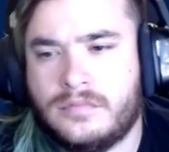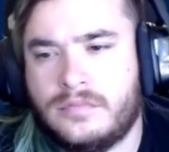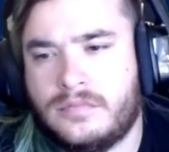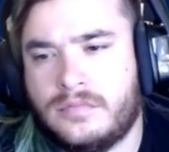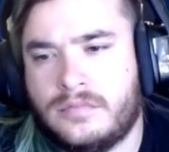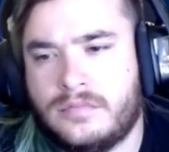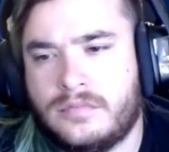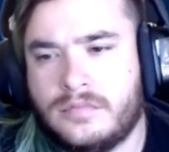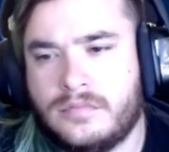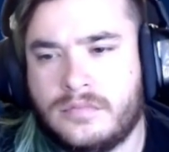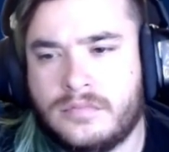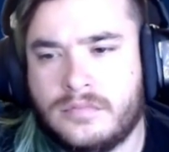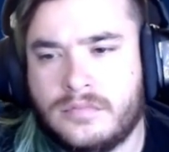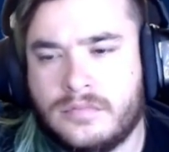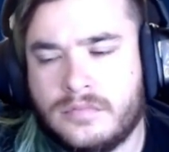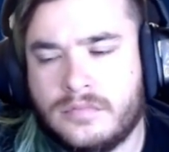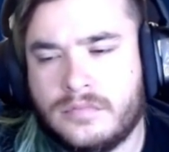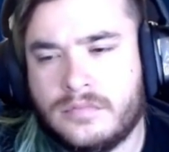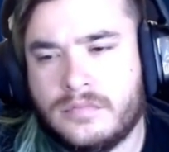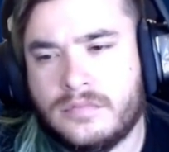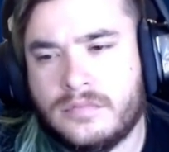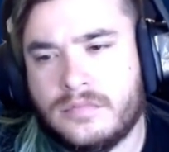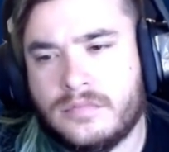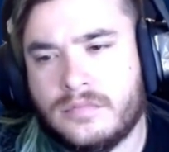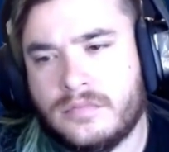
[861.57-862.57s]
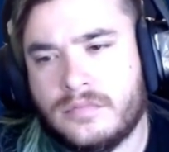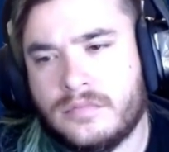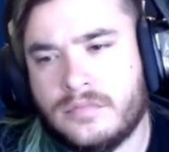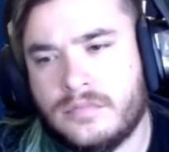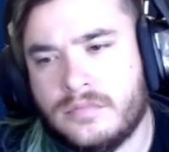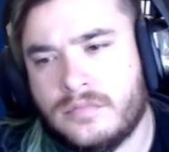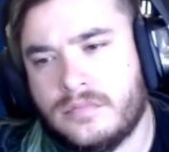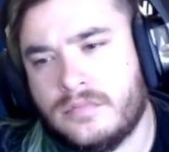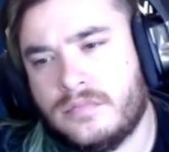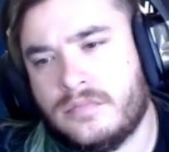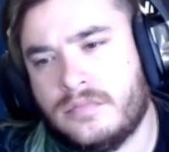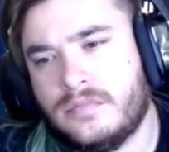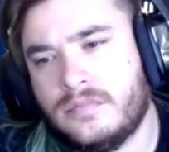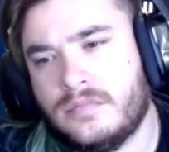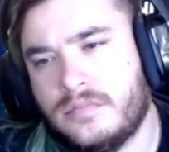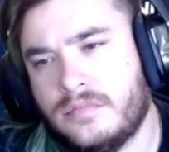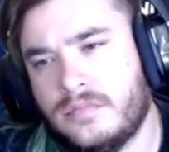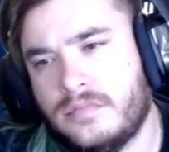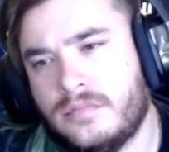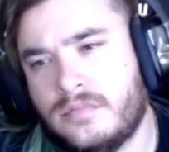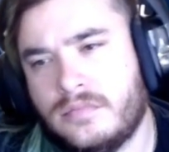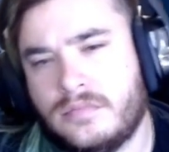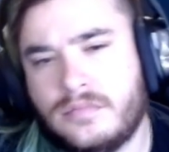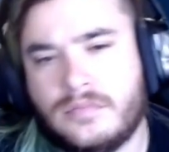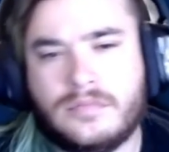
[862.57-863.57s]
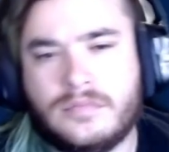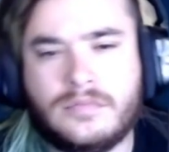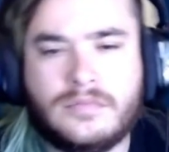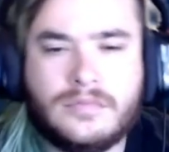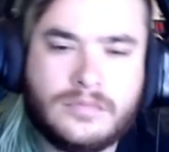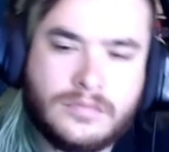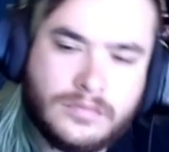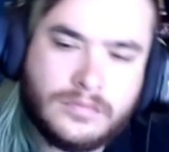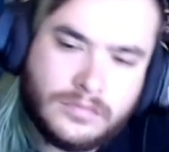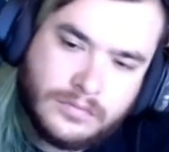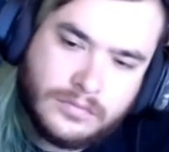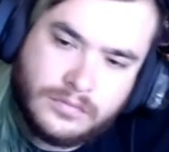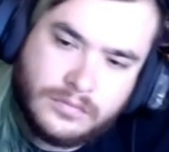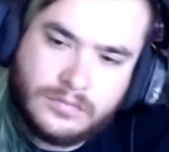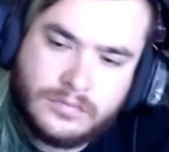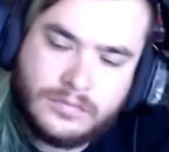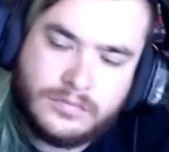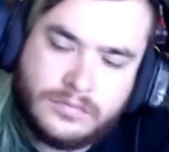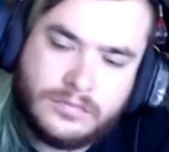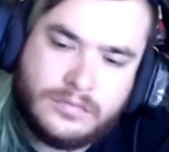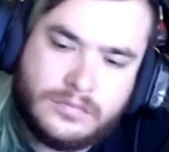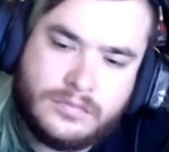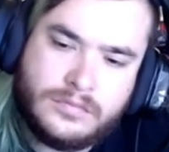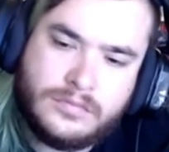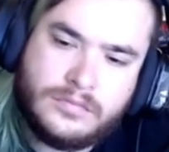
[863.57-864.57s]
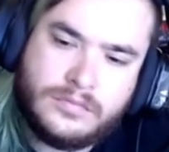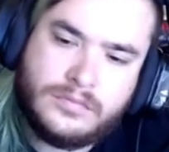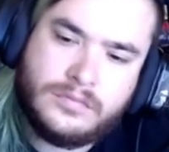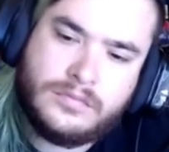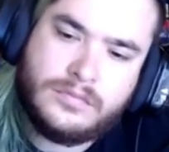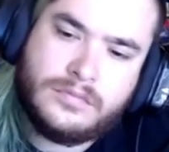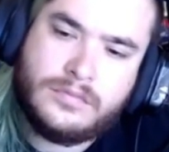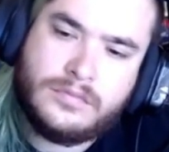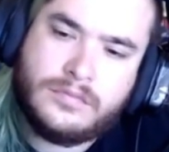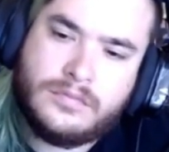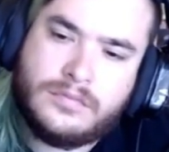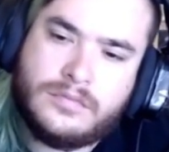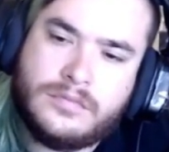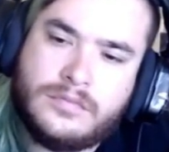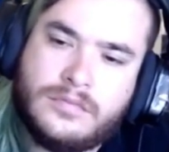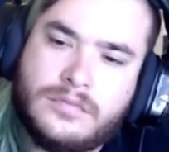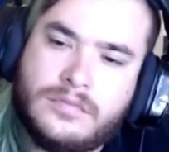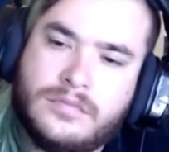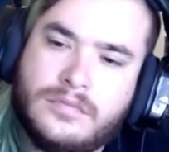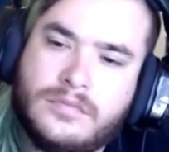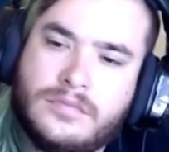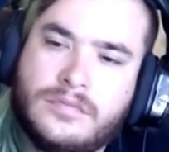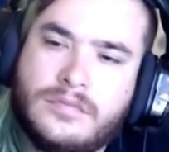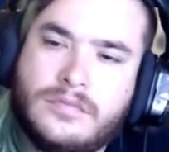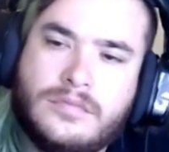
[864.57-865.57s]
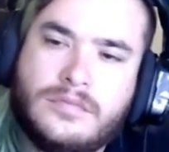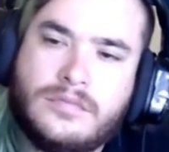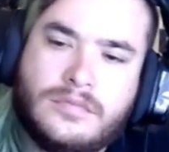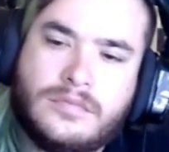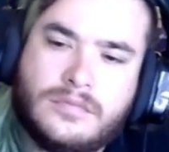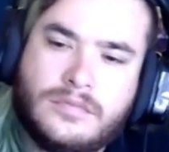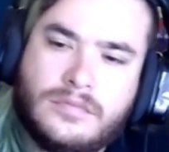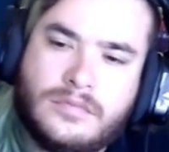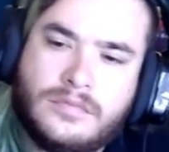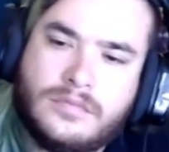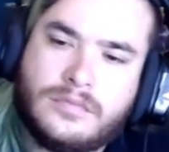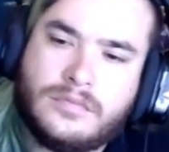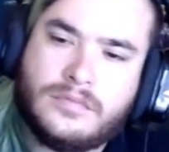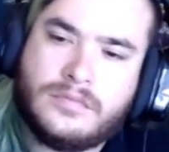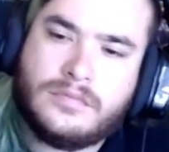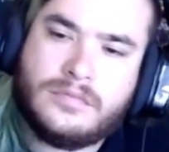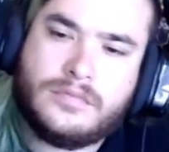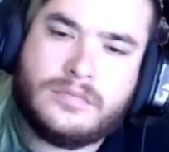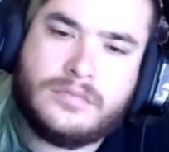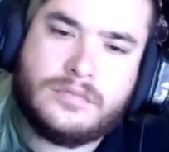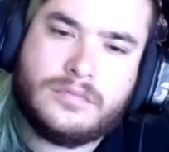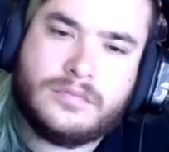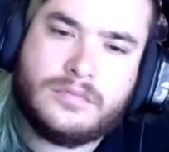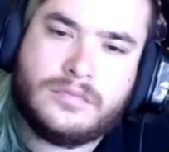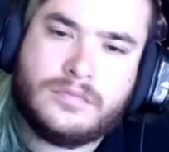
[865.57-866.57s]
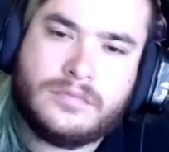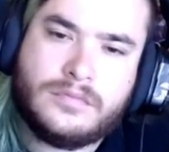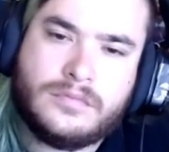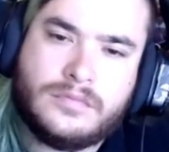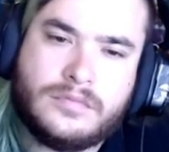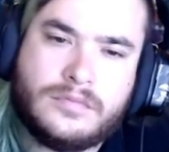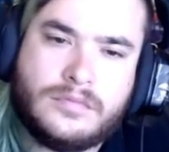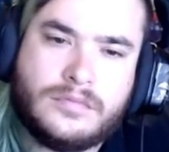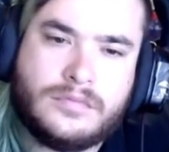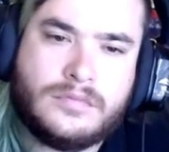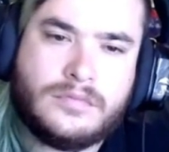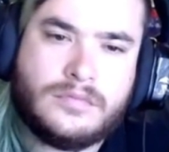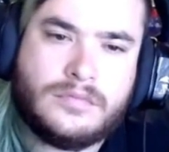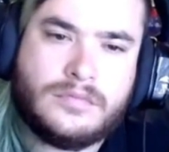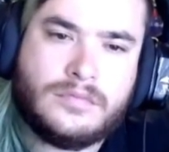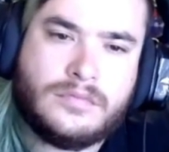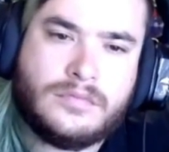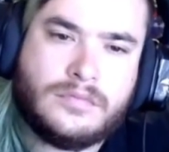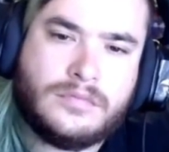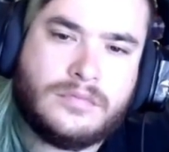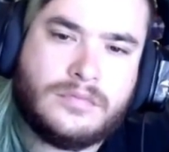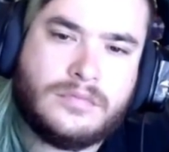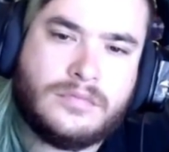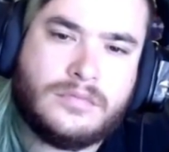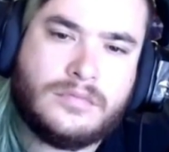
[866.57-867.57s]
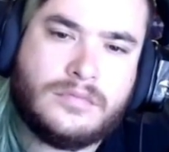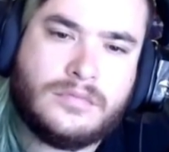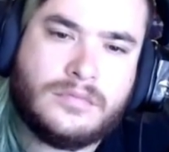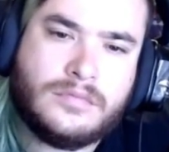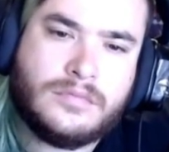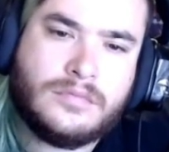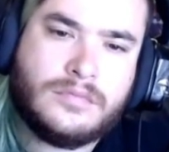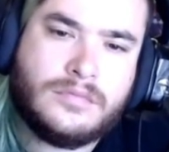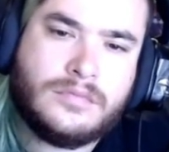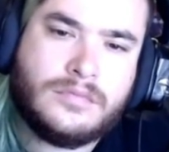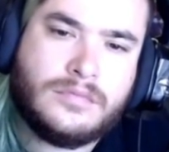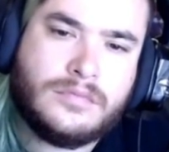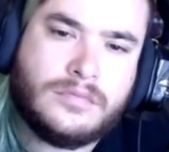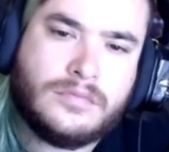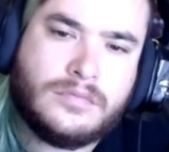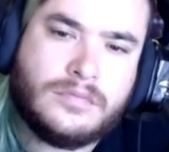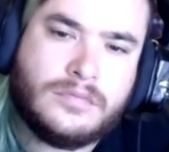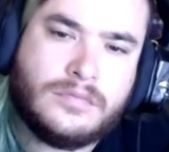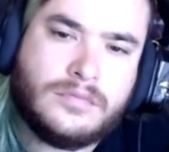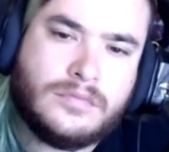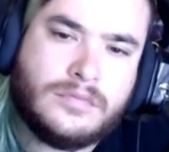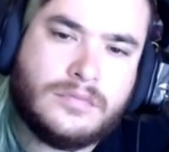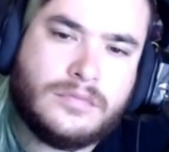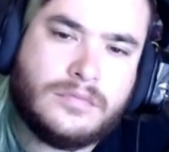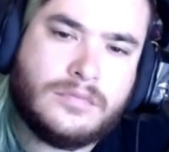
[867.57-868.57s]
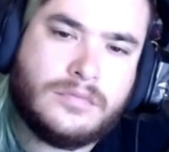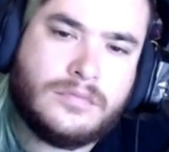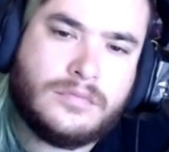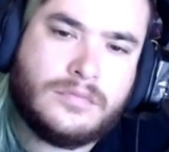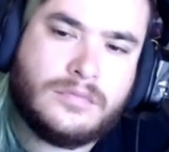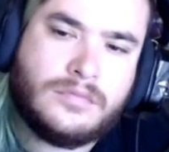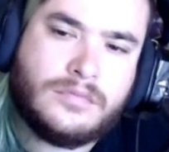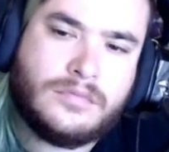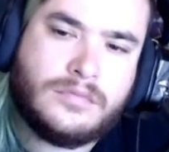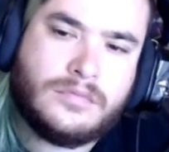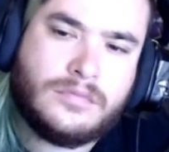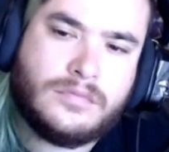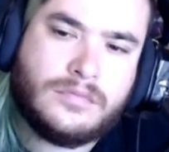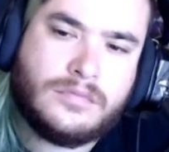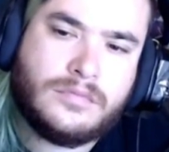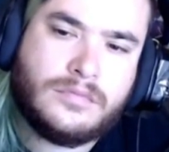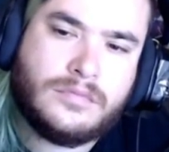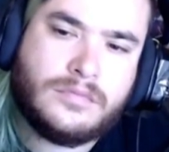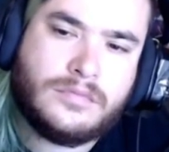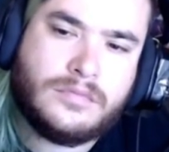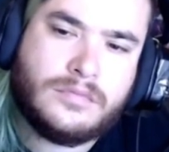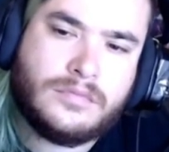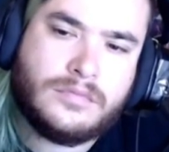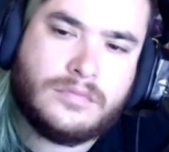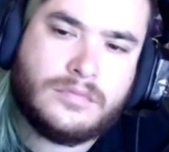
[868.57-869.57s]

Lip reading: This person isn't speaking.